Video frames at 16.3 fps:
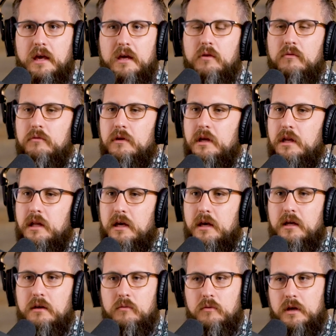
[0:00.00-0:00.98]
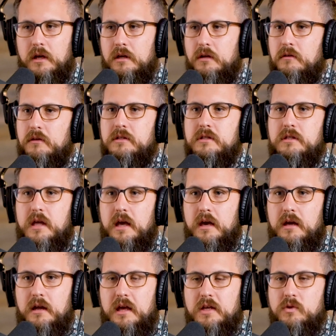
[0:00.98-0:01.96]
and a reading, and we're going to do this thing.
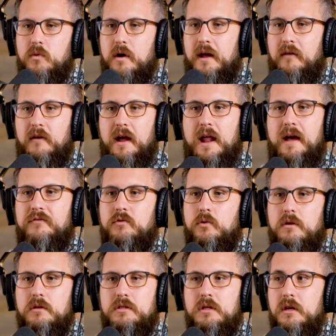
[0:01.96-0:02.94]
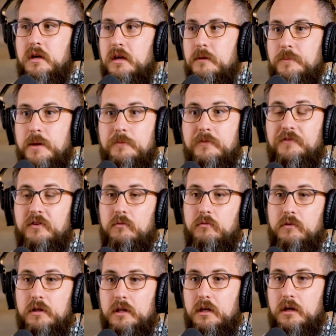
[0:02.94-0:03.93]
And guess what? Right afterwards, people feel
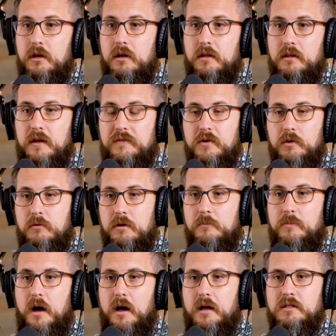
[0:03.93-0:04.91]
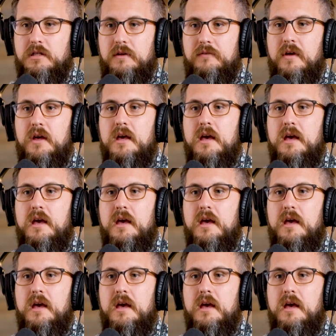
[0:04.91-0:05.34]
really good. They feel really positive.